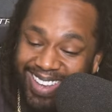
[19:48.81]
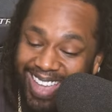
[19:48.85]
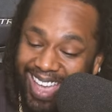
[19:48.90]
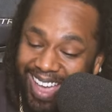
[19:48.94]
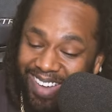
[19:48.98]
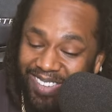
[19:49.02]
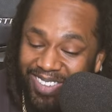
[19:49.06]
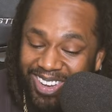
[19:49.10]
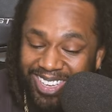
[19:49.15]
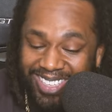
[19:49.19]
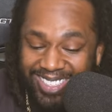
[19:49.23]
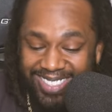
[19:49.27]

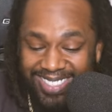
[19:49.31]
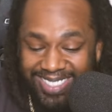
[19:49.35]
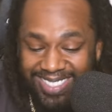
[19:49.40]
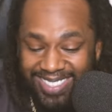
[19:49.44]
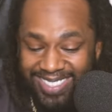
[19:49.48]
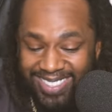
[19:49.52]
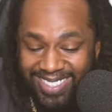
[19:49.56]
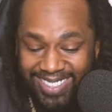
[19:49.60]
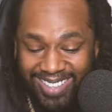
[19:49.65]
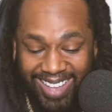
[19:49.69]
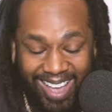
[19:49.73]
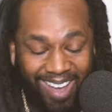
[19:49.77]
that was
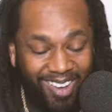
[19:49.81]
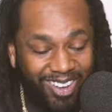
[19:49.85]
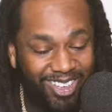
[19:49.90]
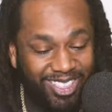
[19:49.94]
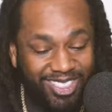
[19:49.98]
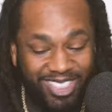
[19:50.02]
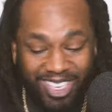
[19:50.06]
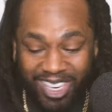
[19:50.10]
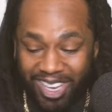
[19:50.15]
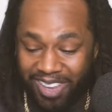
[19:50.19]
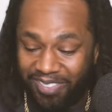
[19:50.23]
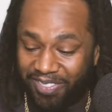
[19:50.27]
that
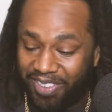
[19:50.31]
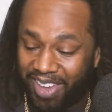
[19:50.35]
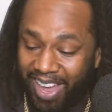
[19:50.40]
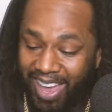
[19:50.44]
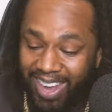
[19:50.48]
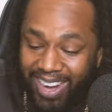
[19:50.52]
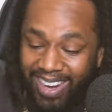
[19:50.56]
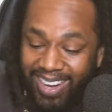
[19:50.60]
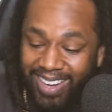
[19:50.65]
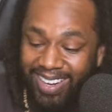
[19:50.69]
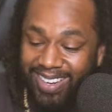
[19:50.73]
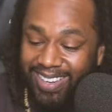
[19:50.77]
was tough.
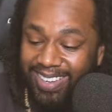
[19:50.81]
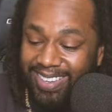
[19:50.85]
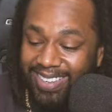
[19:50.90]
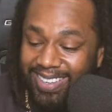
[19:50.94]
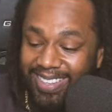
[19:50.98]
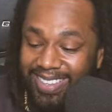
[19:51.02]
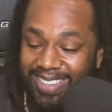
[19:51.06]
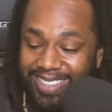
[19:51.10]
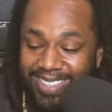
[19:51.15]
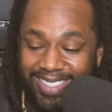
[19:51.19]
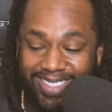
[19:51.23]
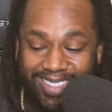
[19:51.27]
I didn't
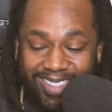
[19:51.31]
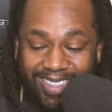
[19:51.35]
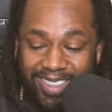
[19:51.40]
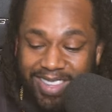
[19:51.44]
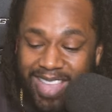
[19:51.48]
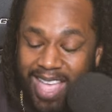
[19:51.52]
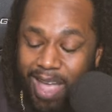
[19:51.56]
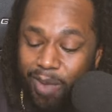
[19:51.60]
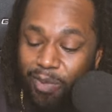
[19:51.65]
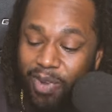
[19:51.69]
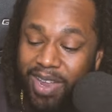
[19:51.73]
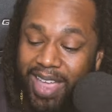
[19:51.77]

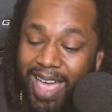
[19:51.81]
damn